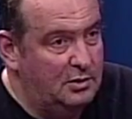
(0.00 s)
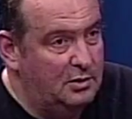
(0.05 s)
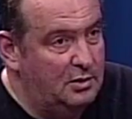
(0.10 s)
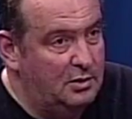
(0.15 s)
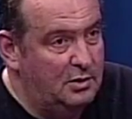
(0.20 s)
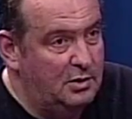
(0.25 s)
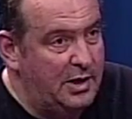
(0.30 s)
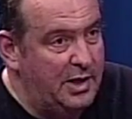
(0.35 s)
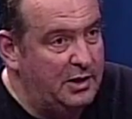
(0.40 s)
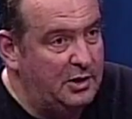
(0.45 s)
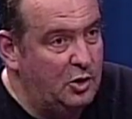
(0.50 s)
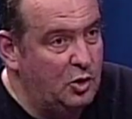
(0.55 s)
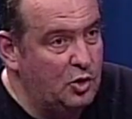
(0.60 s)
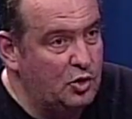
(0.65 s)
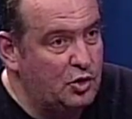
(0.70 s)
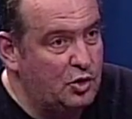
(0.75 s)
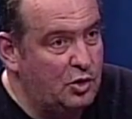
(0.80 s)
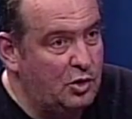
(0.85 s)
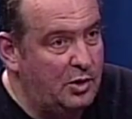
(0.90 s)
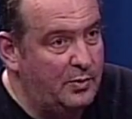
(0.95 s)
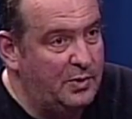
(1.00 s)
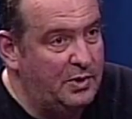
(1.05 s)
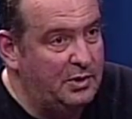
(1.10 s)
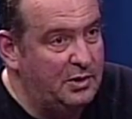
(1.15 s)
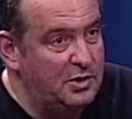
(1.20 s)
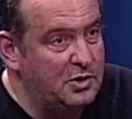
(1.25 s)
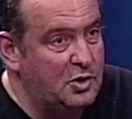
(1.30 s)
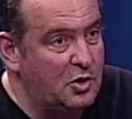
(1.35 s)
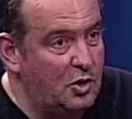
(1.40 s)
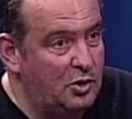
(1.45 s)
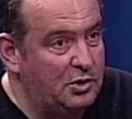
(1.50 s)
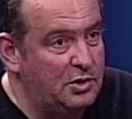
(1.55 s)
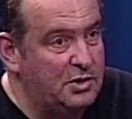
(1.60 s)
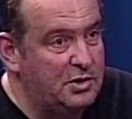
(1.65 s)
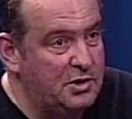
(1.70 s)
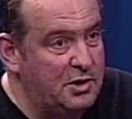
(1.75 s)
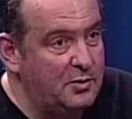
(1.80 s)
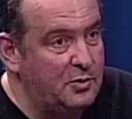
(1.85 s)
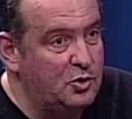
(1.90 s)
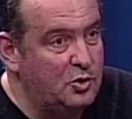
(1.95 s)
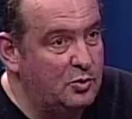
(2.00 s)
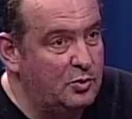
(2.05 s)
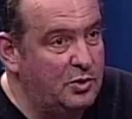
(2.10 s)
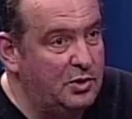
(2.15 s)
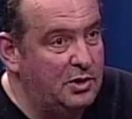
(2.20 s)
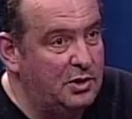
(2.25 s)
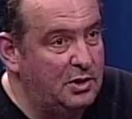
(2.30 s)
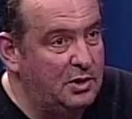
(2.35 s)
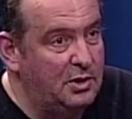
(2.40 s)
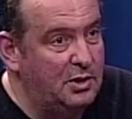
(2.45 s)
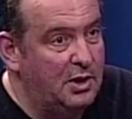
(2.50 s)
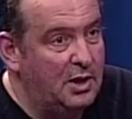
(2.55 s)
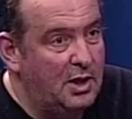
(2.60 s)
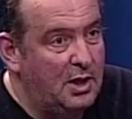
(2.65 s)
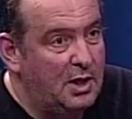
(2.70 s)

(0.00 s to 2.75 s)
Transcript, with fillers: music. Like usual, I mean, this contest seems to be